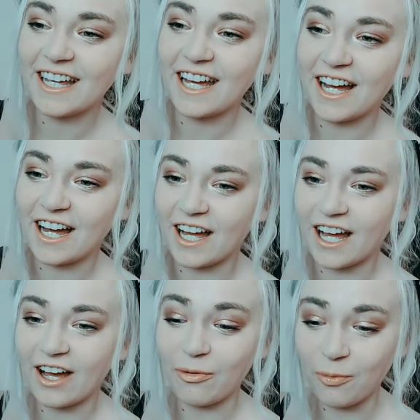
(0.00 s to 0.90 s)
uh,
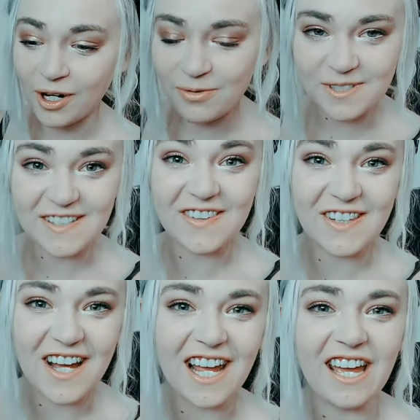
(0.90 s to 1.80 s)
what it was
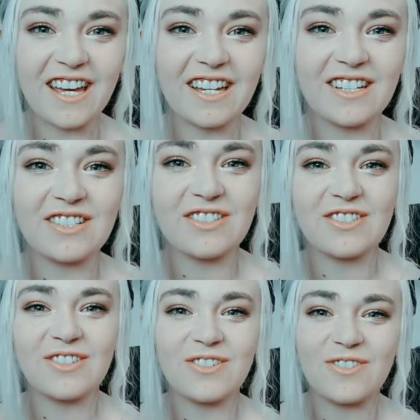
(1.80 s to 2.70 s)
like
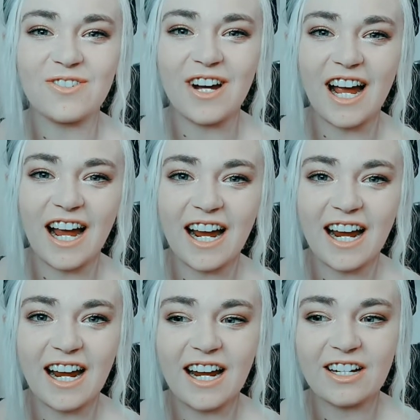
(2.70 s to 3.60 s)
to
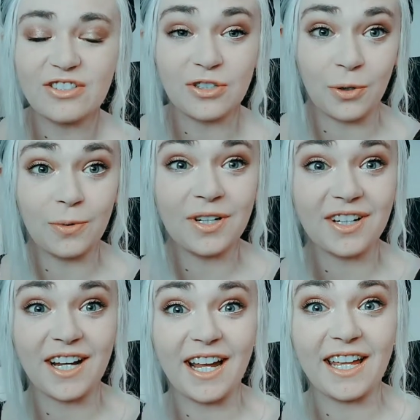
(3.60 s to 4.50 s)
choke
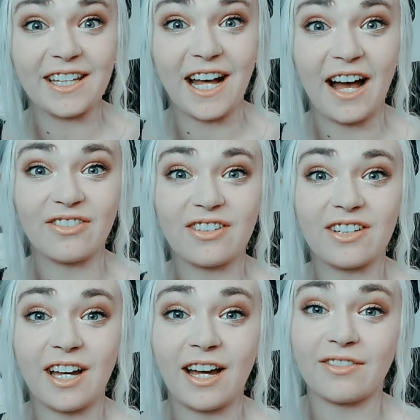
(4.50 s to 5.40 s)
and then have
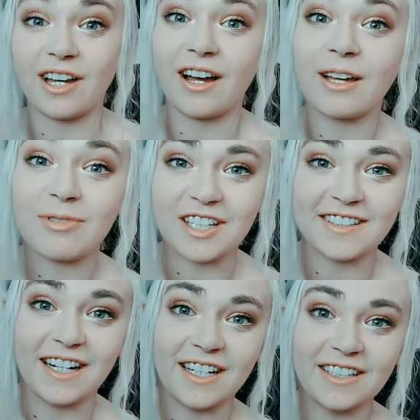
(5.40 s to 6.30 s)
to have the Heimlich
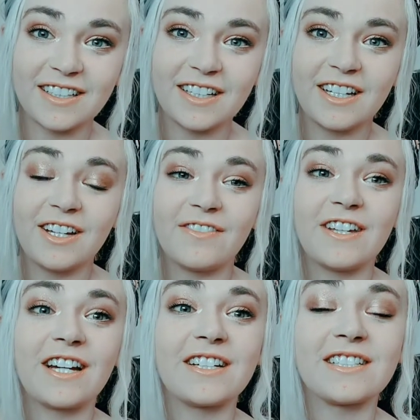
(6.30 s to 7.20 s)
done
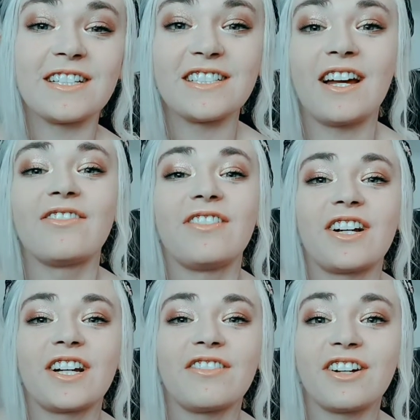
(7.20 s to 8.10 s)
because it's a
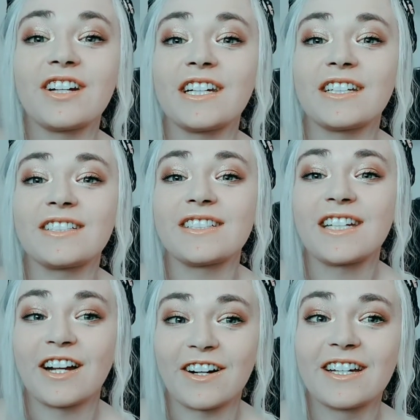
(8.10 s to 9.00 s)
very, very
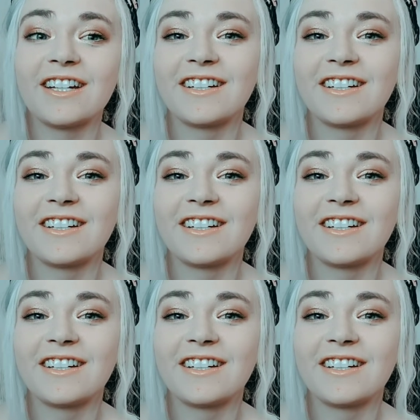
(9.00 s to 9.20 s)
scary